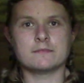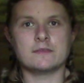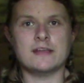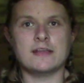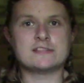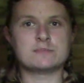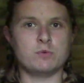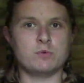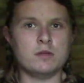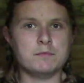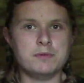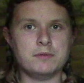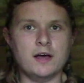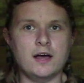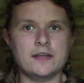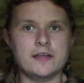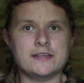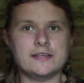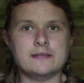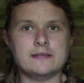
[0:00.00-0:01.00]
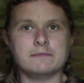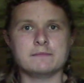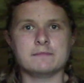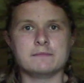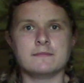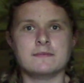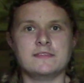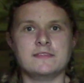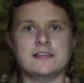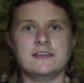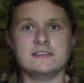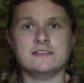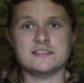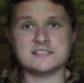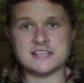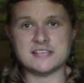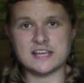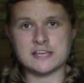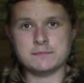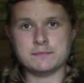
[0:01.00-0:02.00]
It's one party, then the
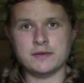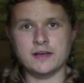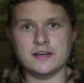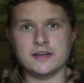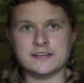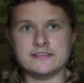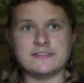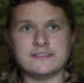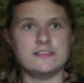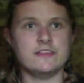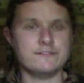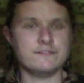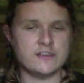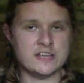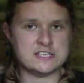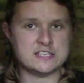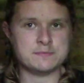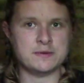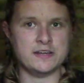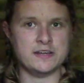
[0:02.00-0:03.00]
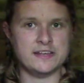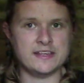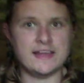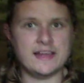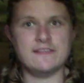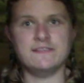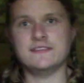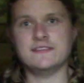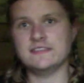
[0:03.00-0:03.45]
second party, then the first party again,